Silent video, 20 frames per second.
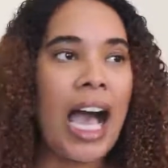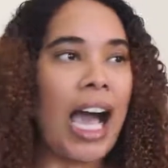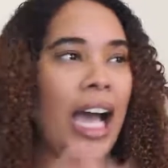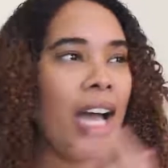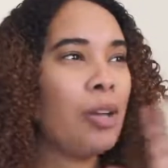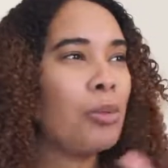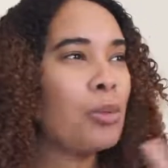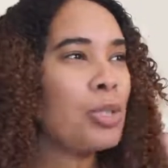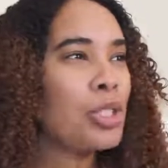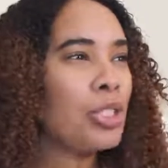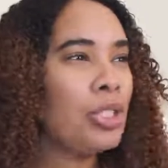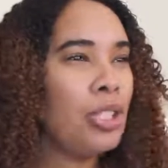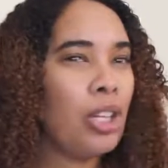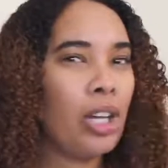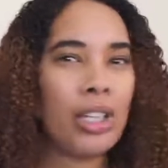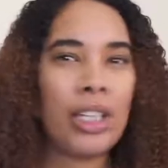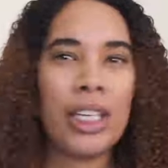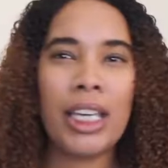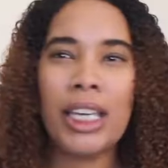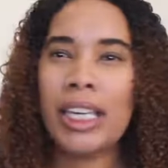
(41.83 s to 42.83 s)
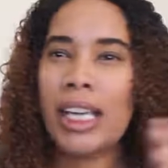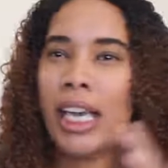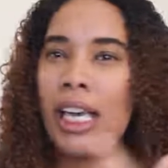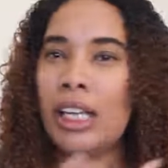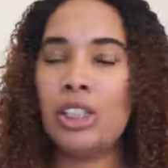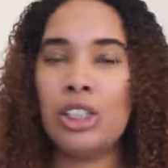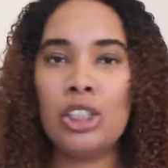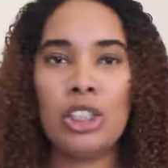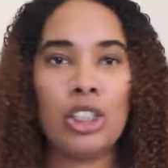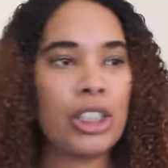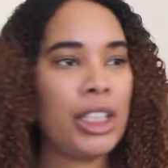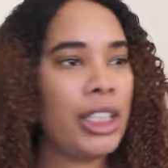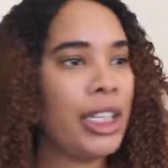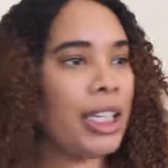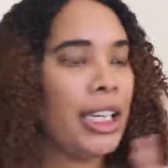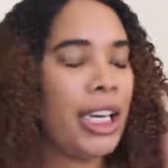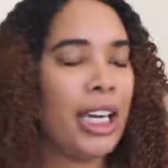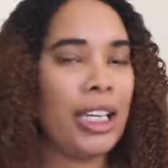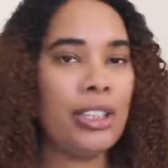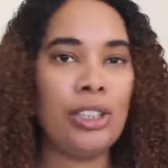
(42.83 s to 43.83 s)
I was looking and
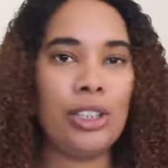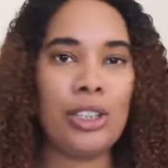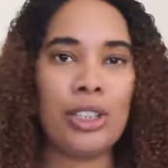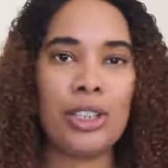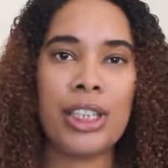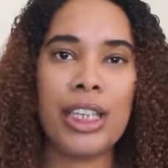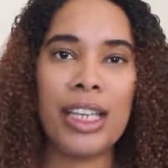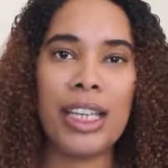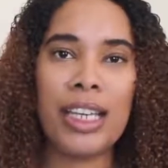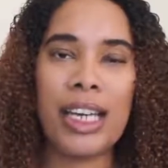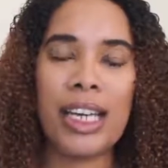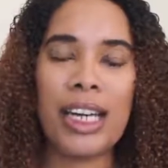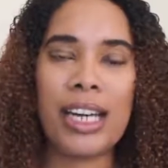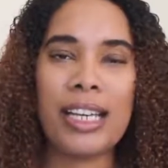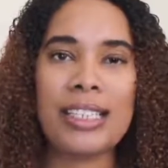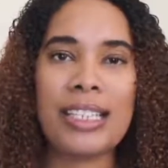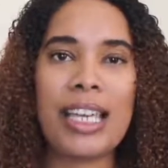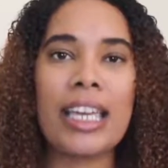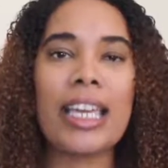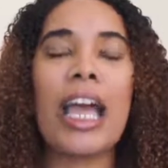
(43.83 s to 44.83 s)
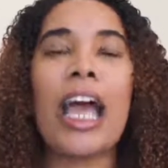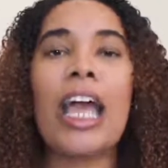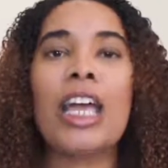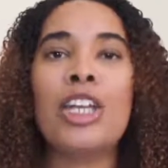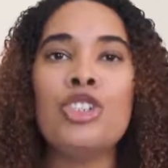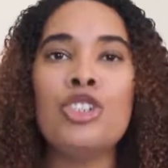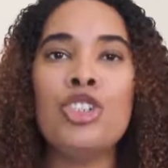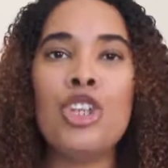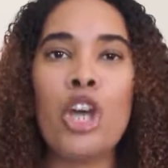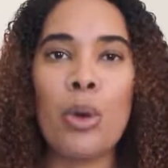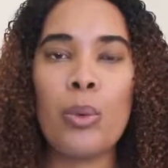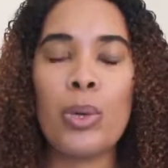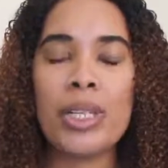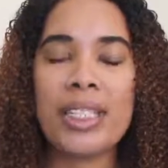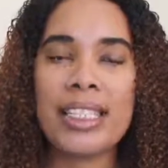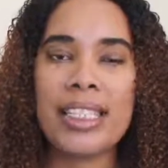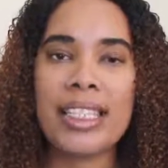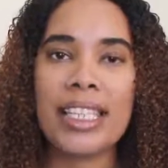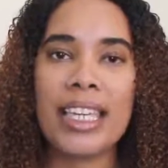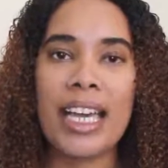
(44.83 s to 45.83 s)
looking and looking and I was like, I know
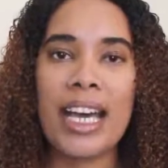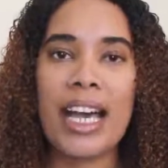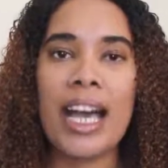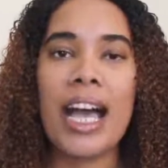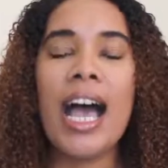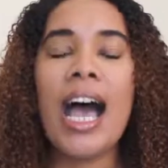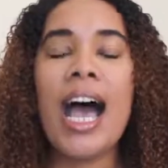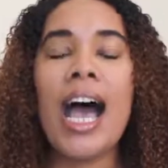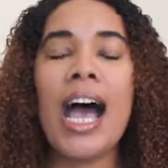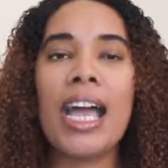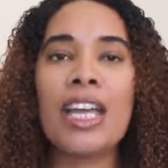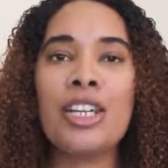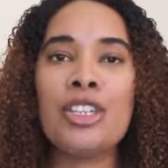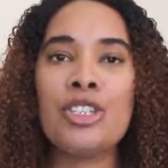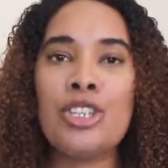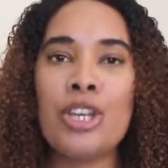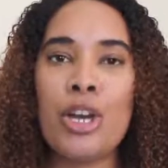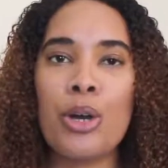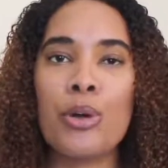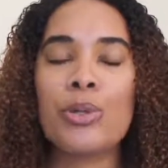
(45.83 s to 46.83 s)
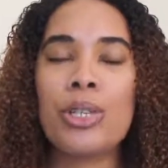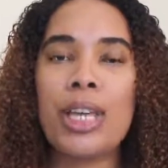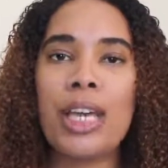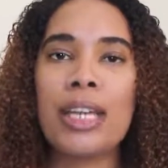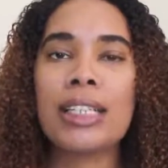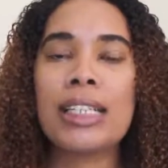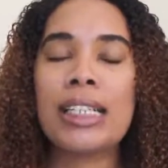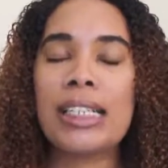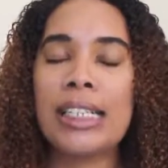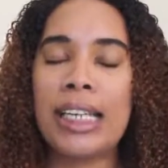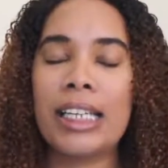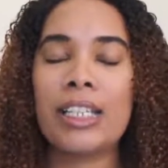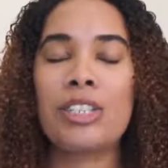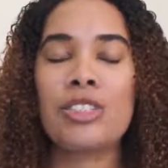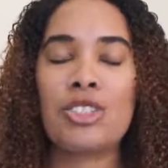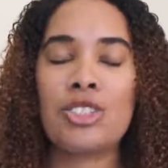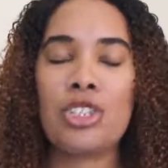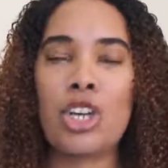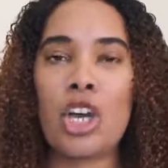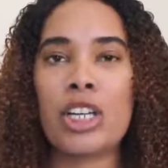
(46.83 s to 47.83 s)
it's here. I know that Click
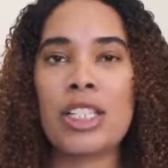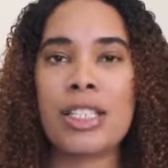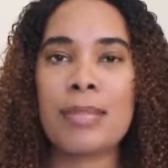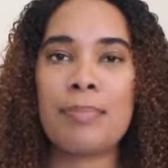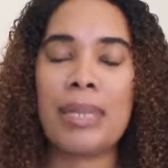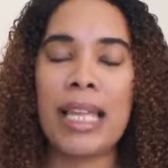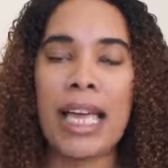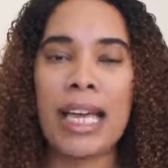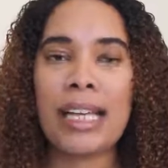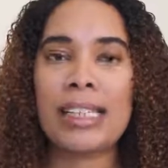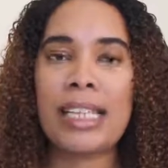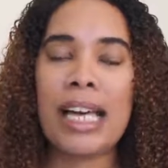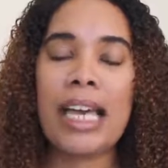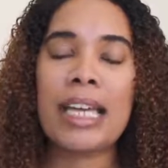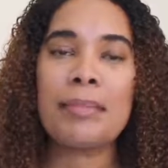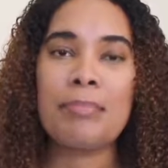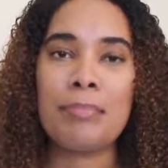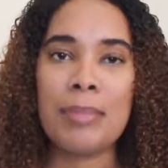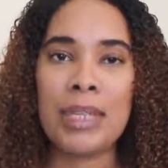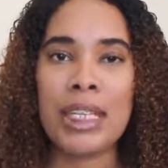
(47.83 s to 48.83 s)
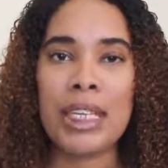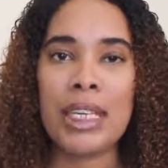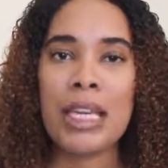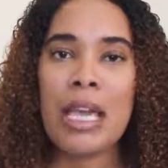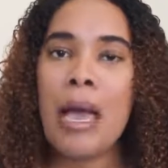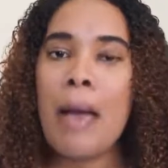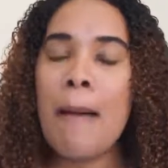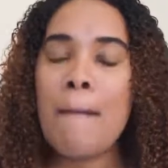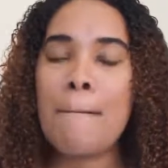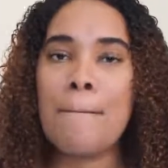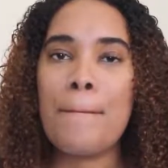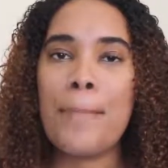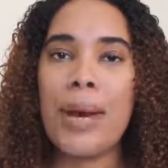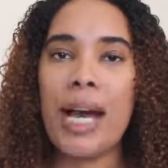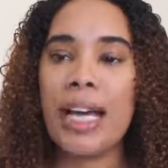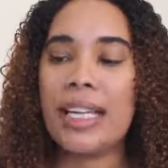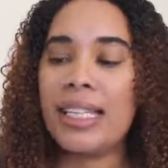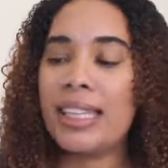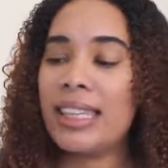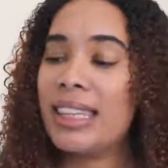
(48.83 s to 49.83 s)
stocks Black Like Me,
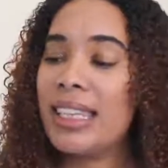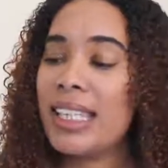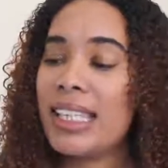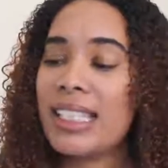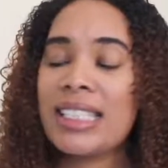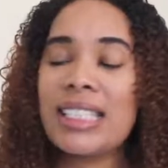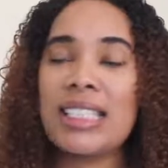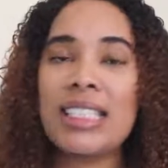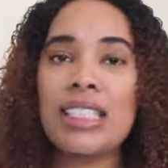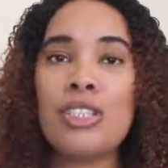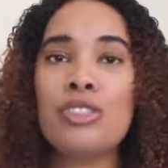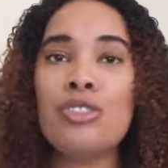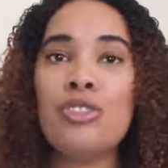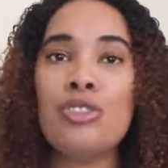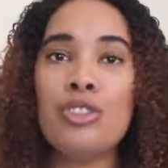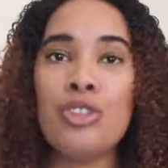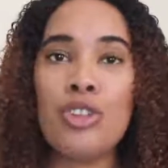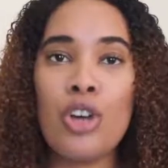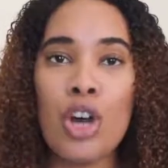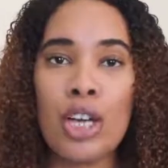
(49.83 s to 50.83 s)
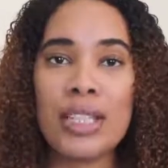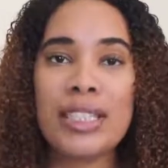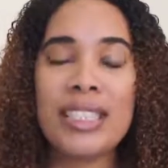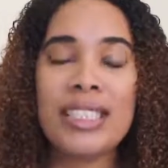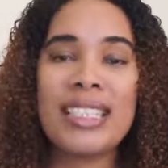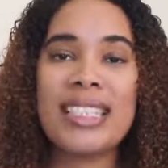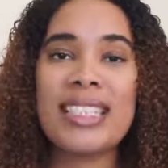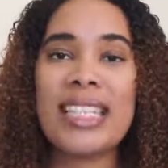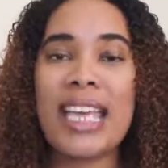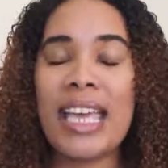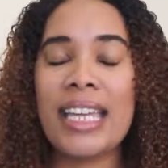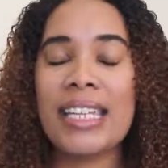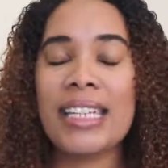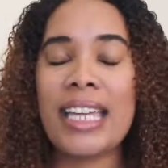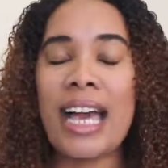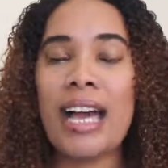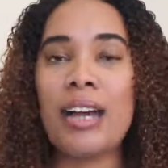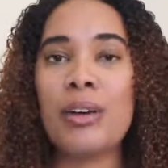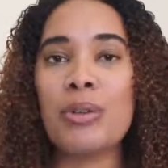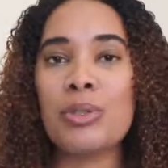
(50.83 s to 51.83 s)
but this did not stand
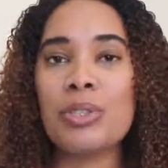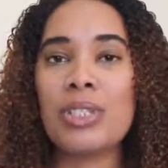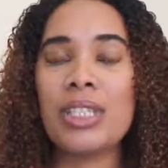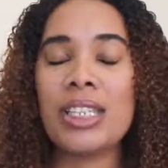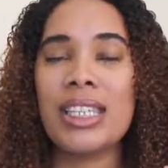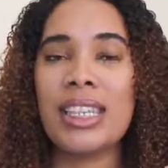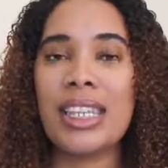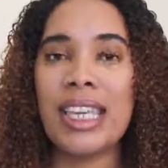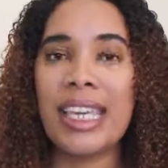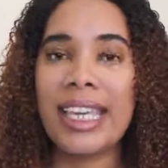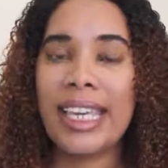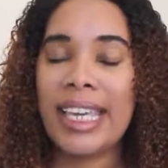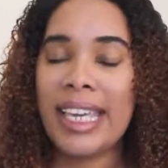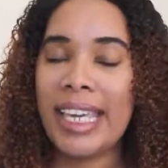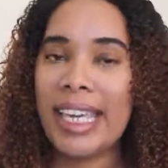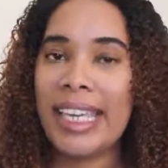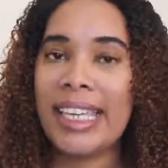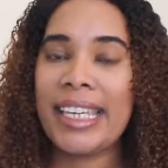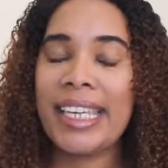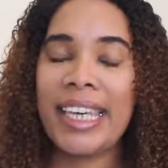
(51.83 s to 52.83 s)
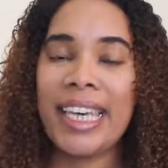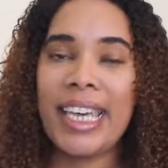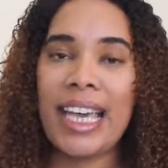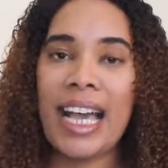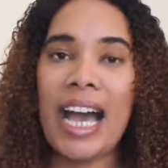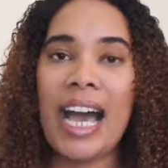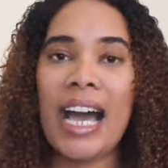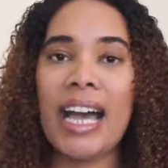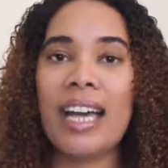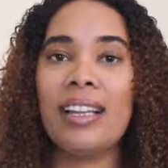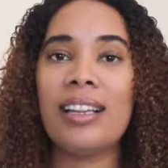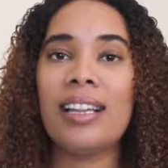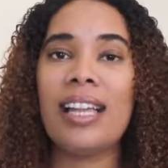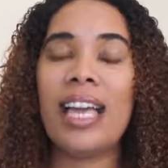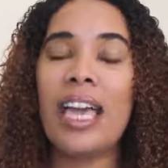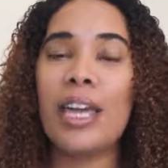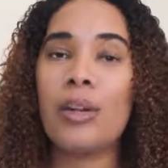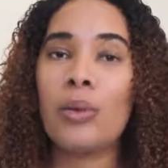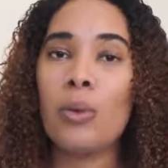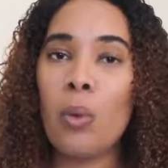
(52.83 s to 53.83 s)
out in the hair care aisle
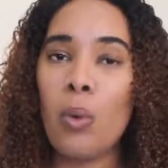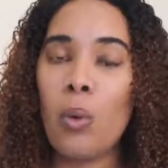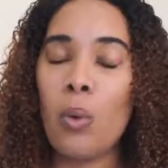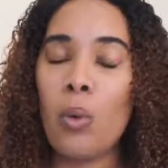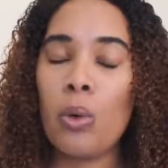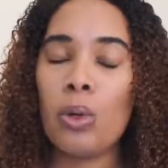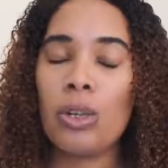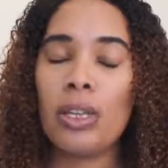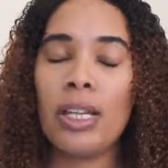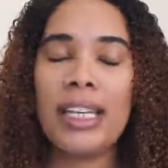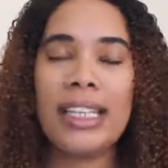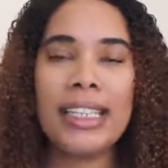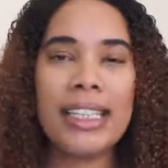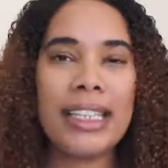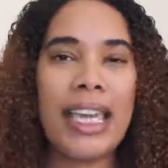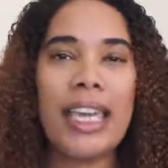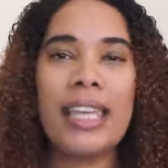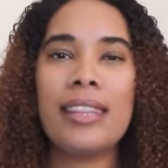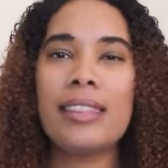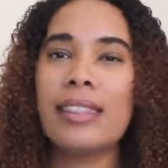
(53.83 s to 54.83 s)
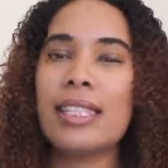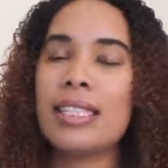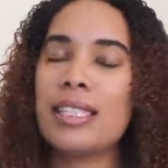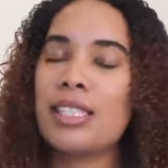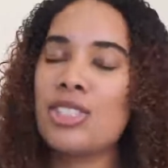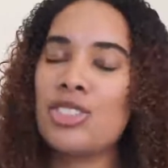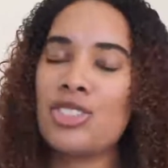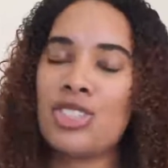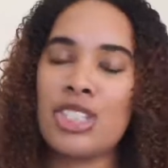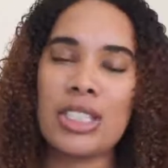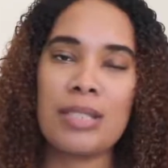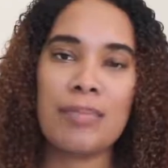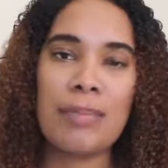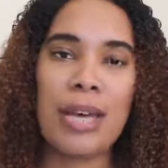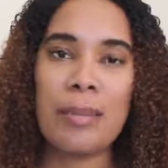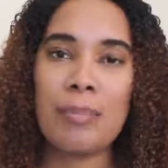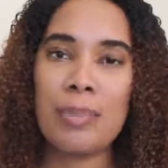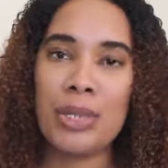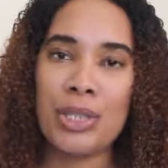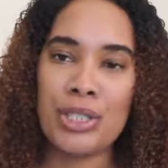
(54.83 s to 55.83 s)
at all. Again, this is just
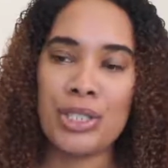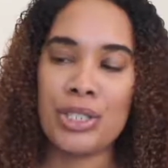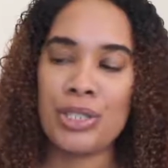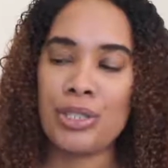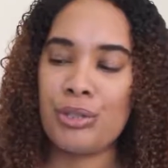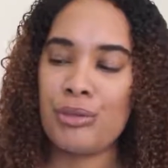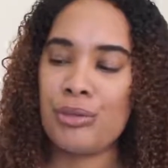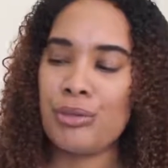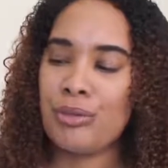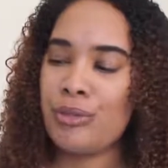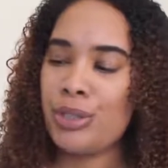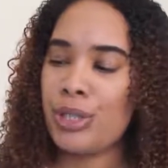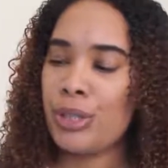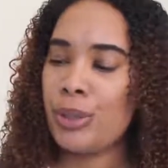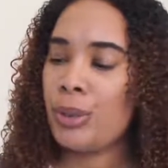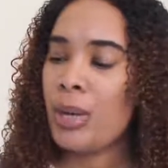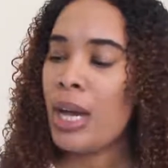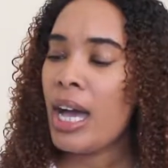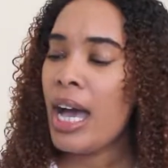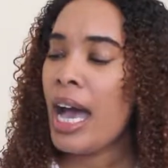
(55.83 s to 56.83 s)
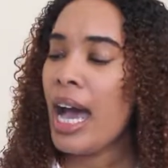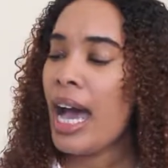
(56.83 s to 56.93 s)
my personal review.